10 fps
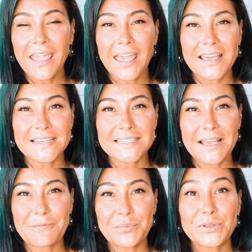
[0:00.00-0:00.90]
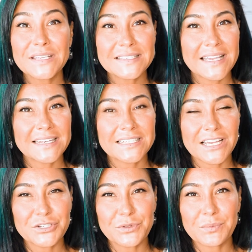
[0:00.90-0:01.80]
And um, please get in
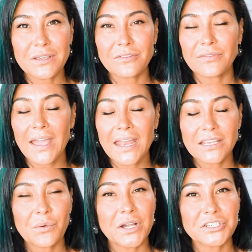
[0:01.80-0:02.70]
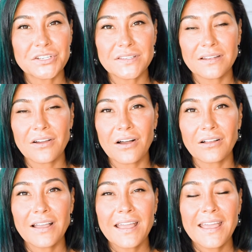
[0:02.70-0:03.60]
touch with me if you have any questions at all.